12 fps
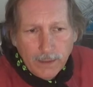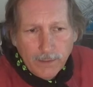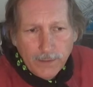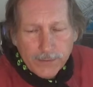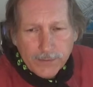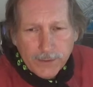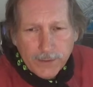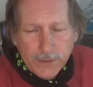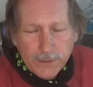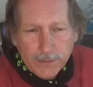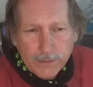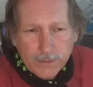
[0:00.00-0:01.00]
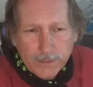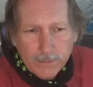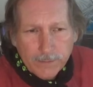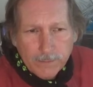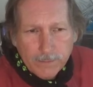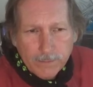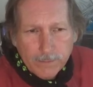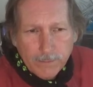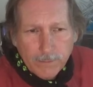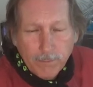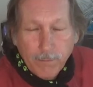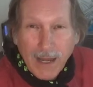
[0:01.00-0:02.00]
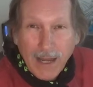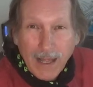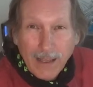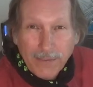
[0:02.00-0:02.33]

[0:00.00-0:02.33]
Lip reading: This is my